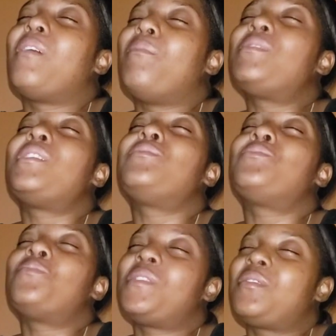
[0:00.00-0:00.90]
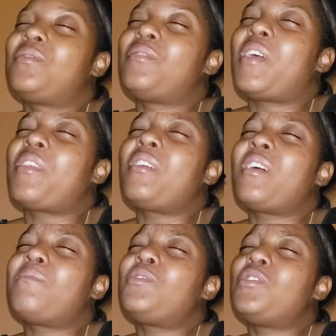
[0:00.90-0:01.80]
I send 2 messages, I think
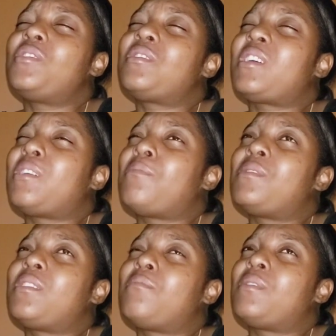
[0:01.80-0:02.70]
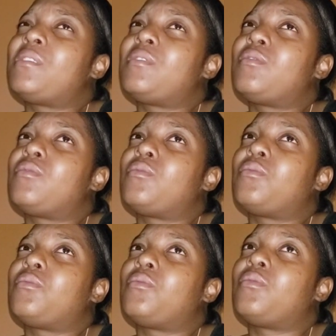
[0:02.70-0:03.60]
I'm 3 sisters, then I send message to.
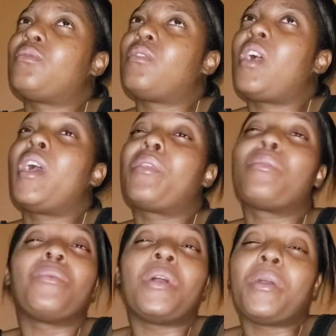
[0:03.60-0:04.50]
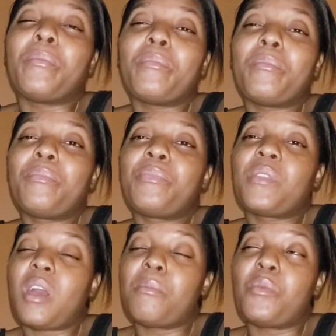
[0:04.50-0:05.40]
I 2 of them,
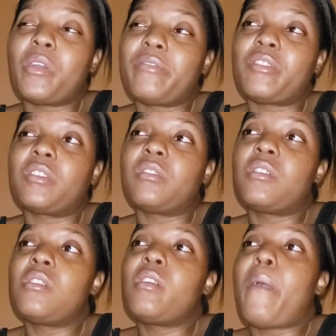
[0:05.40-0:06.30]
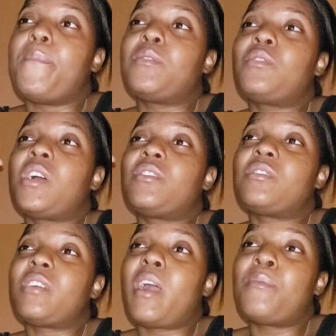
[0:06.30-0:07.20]
and boyfriend. I couldn't just
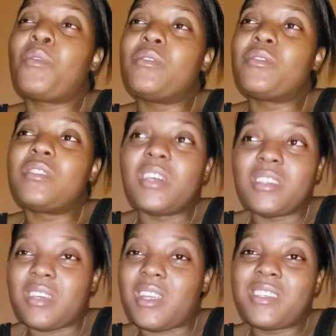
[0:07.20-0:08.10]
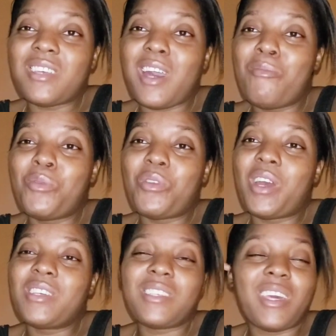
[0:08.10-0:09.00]
say, I'm going to theater, that's all I
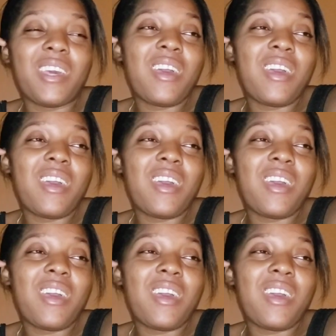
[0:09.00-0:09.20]
couldn't say.